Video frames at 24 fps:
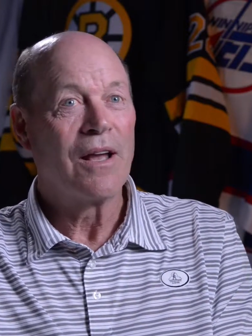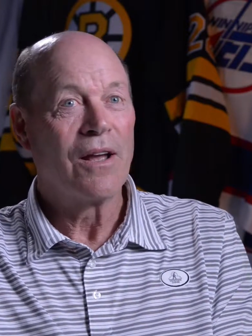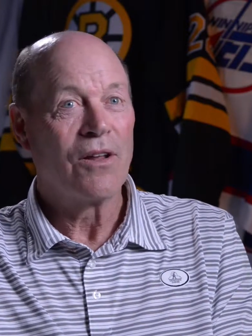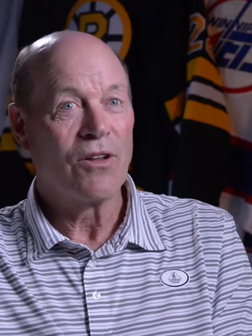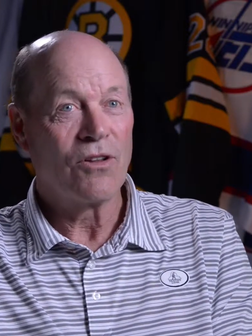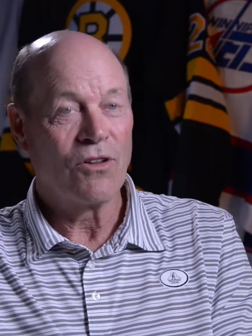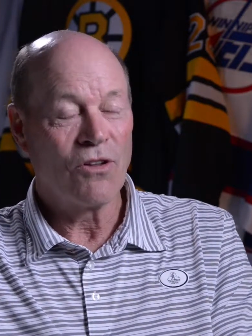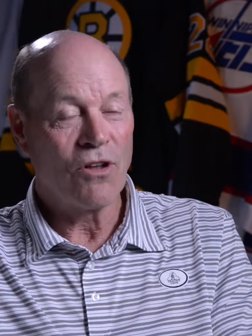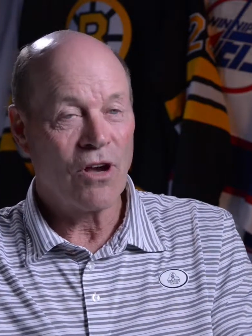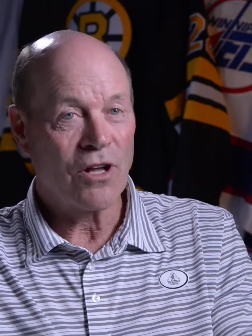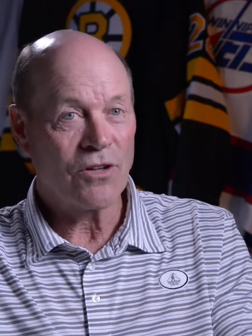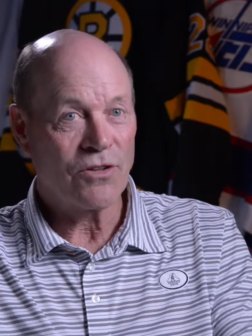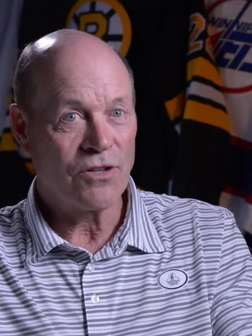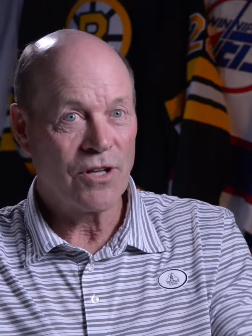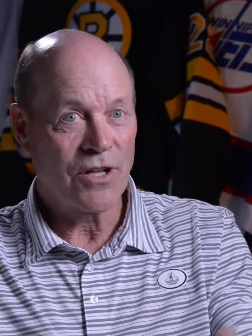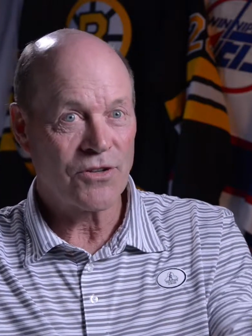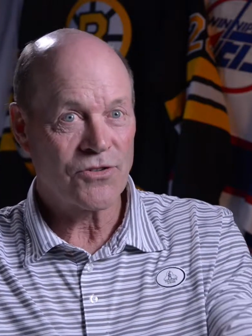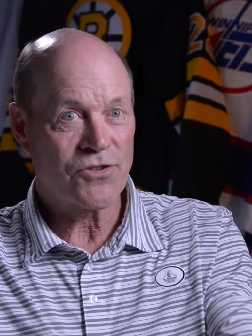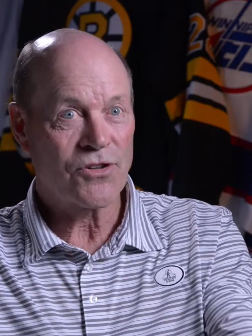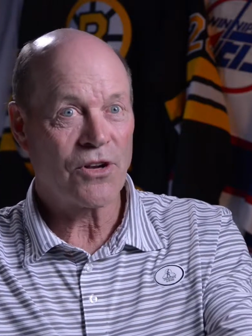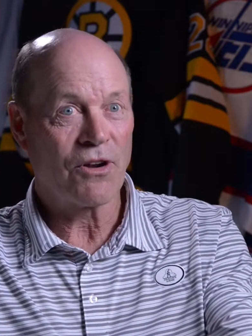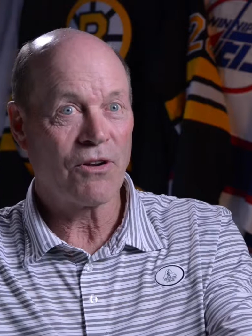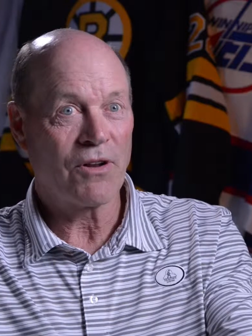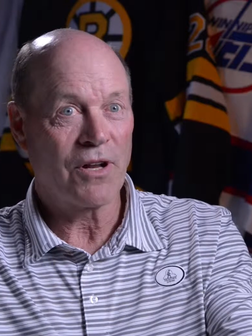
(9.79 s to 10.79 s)
not
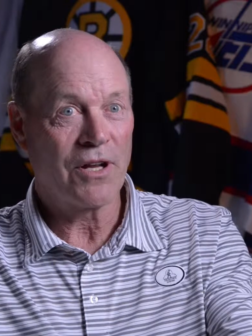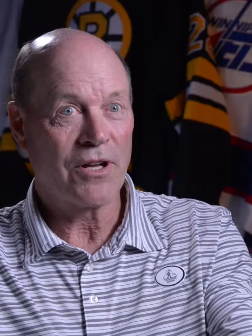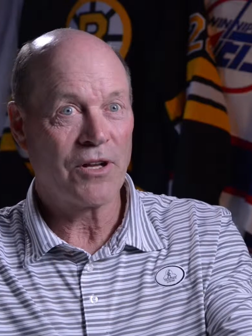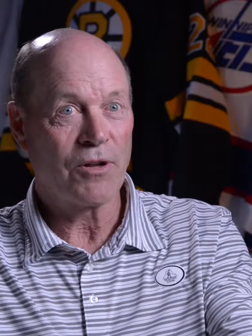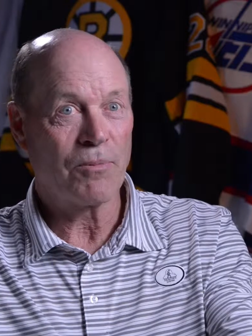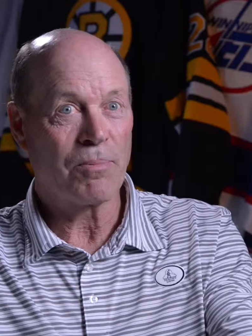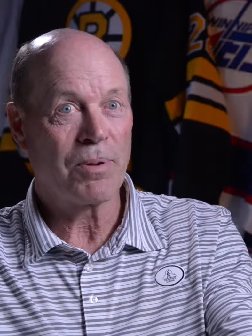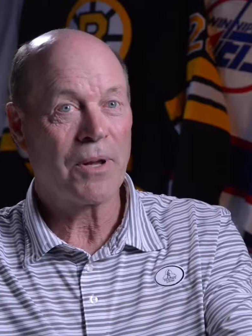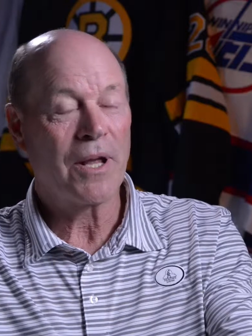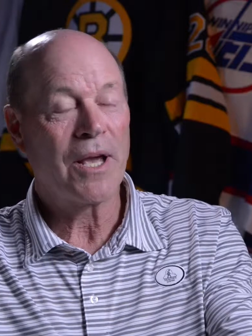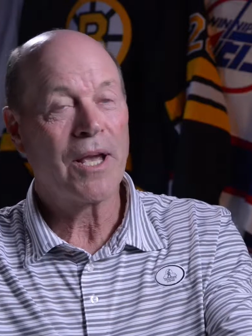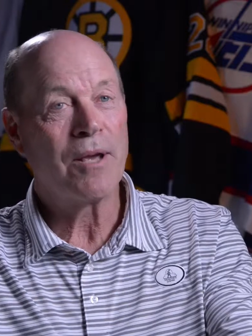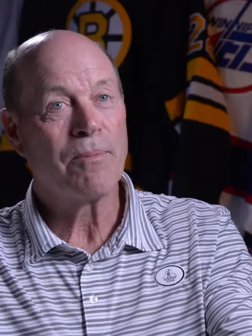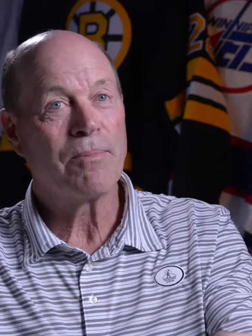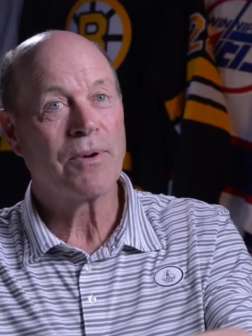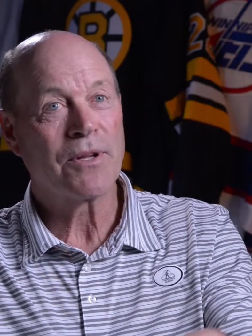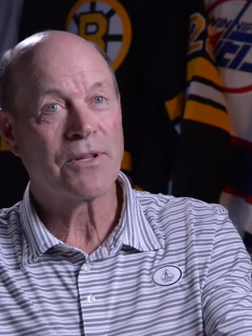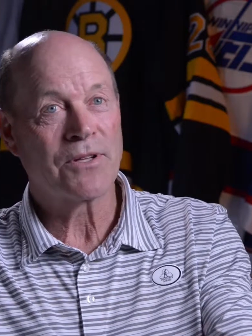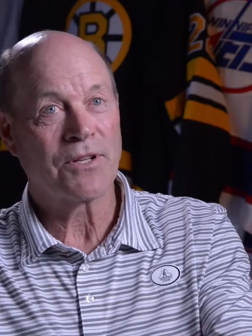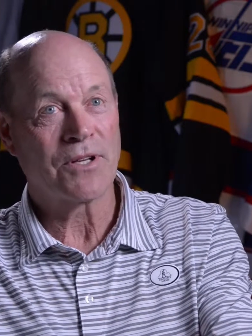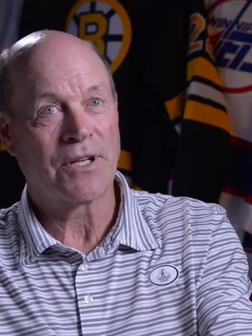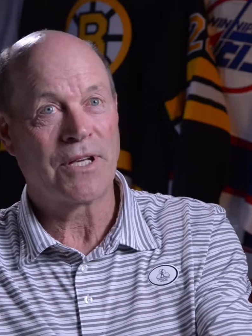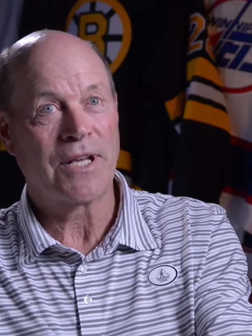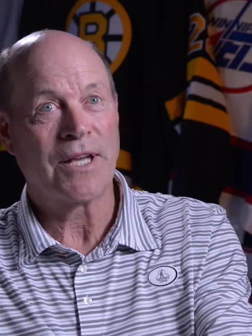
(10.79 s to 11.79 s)
necessarily to play,
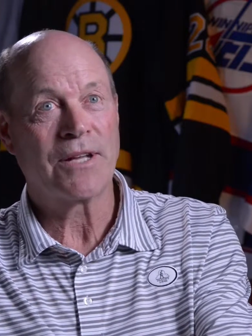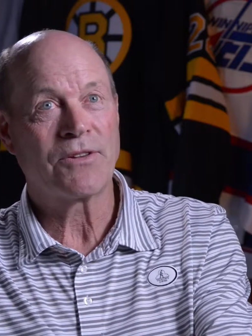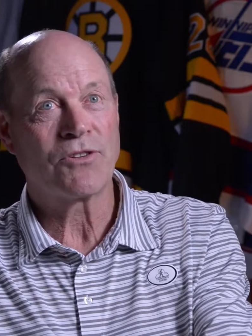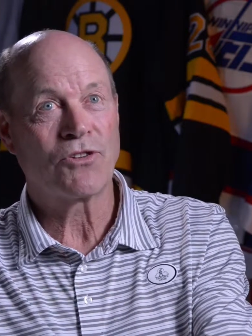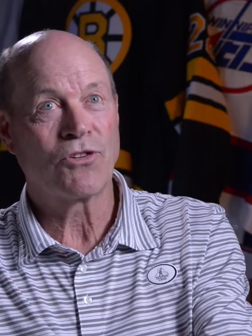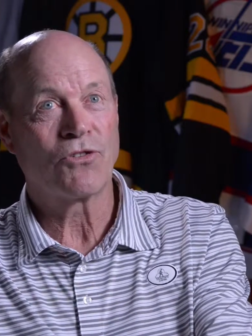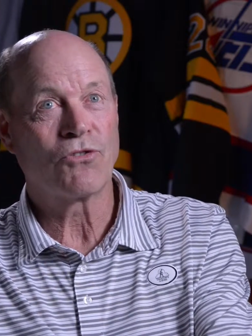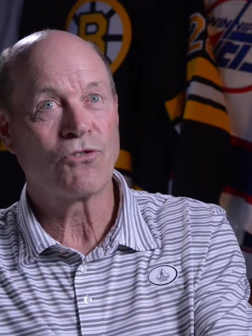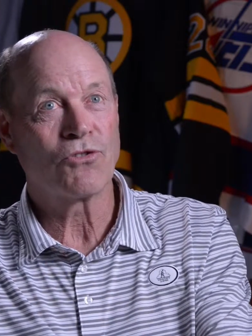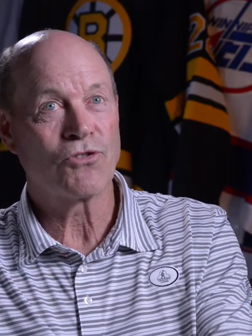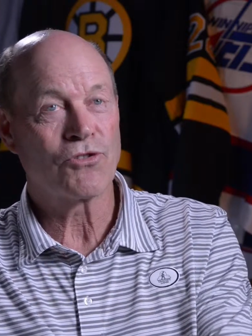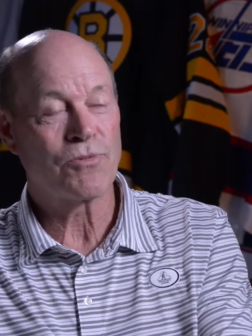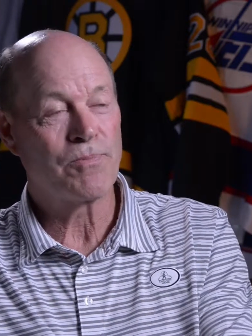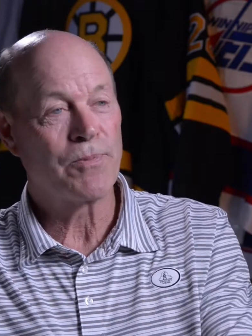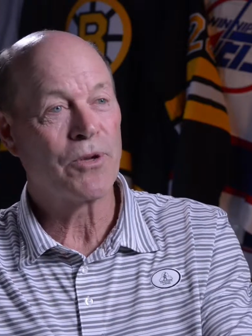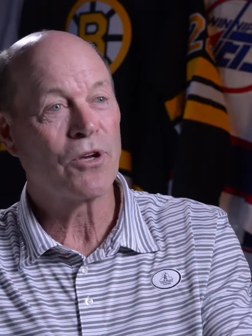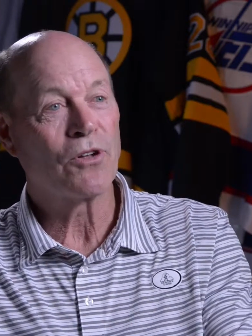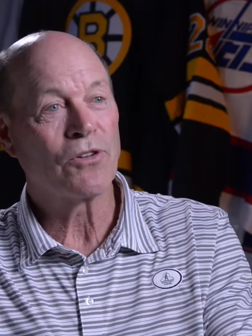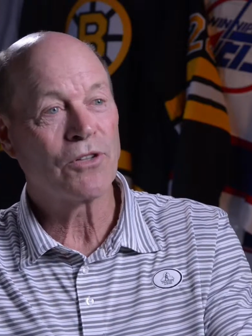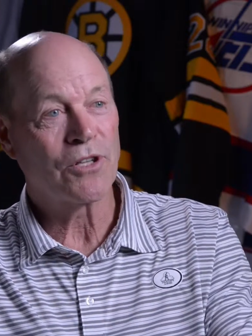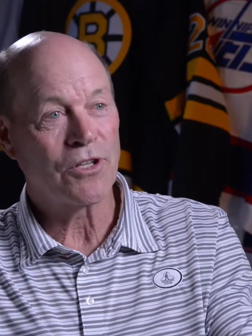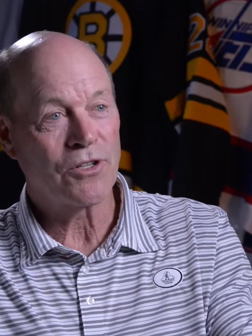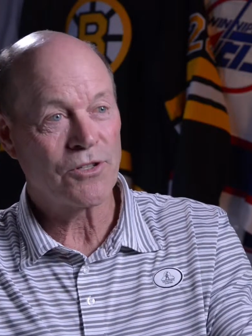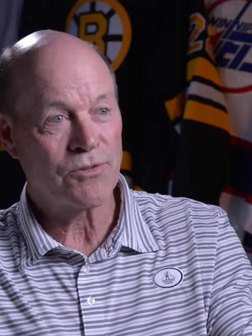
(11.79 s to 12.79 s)
but to get to those
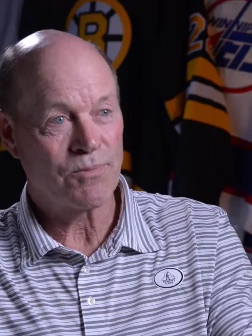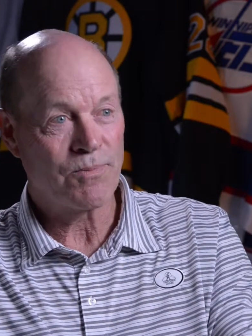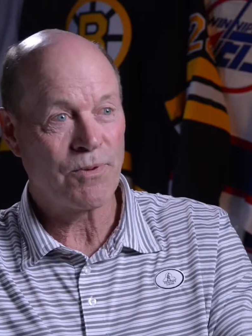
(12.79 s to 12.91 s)
buildings